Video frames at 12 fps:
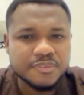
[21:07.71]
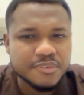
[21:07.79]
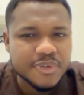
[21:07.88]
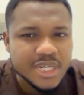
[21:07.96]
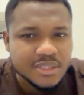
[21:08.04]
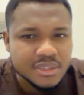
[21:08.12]

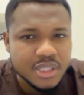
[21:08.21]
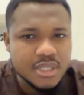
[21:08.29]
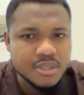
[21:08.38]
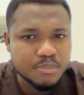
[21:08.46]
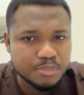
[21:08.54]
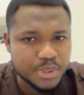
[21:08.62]

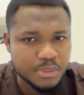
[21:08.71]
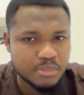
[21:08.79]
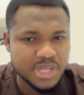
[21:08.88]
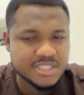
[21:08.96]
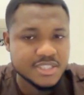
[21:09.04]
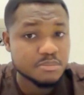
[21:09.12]
friendly
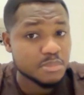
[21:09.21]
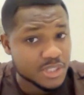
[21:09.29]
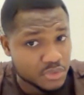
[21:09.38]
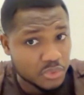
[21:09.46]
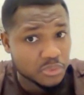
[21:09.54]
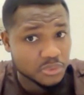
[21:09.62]
payment
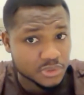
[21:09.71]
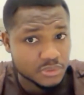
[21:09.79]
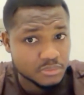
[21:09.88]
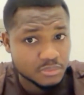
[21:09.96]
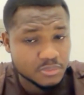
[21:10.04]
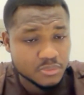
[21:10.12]
method.
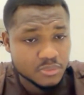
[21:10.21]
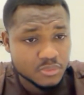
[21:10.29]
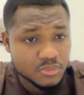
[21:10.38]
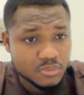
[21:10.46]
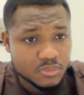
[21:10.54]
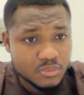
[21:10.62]

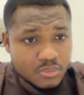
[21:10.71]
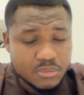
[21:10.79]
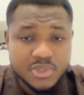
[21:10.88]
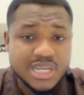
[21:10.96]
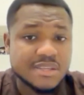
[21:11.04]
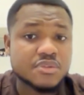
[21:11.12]

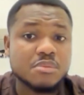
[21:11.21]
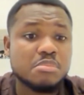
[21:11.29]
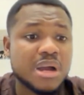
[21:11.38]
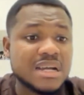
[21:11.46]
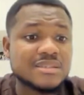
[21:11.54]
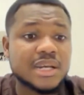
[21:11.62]
There are some
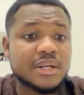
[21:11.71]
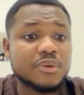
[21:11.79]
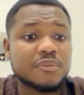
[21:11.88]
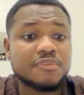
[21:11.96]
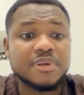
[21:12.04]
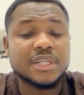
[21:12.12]
banks that are
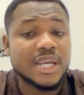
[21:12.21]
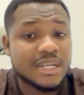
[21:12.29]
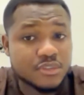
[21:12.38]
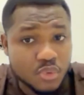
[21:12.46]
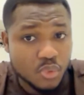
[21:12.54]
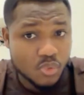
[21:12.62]
not friendly
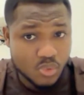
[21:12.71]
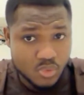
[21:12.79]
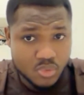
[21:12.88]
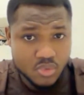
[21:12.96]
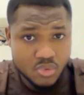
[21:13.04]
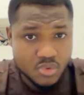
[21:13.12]
at all.
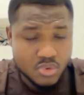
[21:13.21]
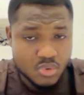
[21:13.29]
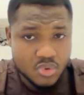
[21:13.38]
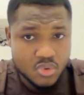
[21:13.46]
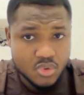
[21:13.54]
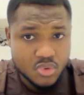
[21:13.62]

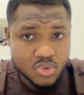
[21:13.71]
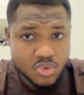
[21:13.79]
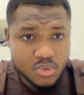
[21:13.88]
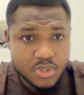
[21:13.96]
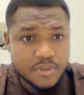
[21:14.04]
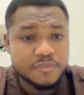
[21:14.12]

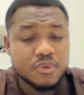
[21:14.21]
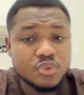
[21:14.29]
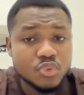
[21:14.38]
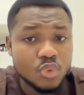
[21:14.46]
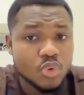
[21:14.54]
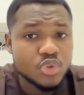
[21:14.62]
If you
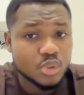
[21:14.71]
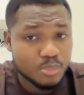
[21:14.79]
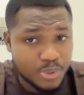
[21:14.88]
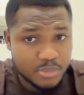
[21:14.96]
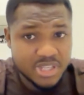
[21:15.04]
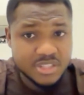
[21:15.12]
know your
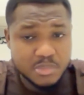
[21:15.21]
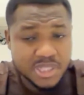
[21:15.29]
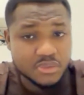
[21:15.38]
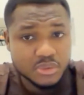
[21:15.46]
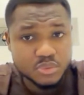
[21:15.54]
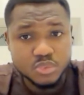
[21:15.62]
payment
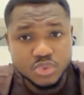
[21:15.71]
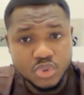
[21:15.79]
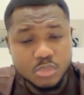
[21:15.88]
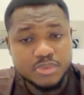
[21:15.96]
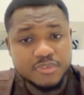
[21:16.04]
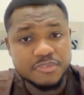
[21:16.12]
method will
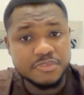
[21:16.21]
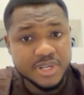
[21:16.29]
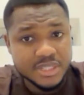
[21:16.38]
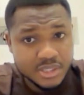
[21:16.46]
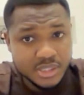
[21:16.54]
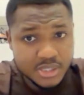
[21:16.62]
not be
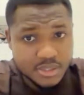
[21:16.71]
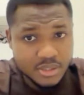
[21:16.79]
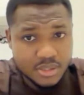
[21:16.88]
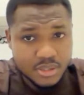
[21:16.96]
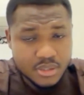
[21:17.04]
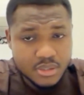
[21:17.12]
friendly,
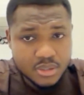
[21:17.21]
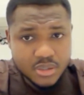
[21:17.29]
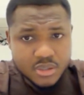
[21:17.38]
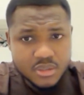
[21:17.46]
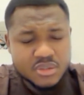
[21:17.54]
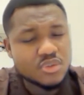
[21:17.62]

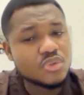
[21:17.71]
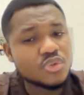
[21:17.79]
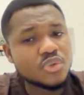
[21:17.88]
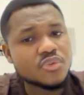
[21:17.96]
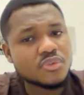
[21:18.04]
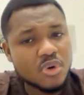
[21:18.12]
you're
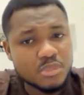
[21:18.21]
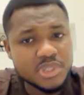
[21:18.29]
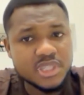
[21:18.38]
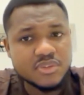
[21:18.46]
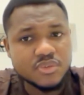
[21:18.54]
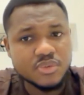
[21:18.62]
just coming
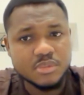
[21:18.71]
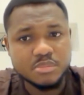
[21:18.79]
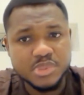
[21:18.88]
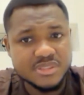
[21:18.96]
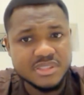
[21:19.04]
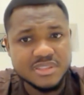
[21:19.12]
into the
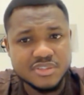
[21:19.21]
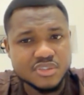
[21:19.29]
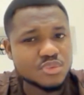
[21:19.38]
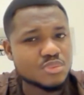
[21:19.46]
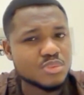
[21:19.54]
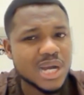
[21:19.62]
business.
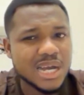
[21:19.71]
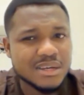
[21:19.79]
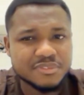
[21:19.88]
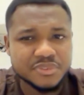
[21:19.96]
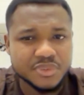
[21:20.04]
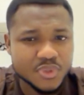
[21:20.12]
You
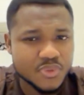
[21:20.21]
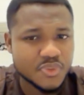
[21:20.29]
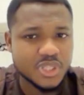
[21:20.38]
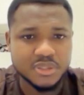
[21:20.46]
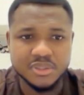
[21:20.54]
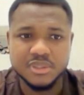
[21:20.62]
have
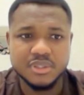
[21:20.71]
nothing.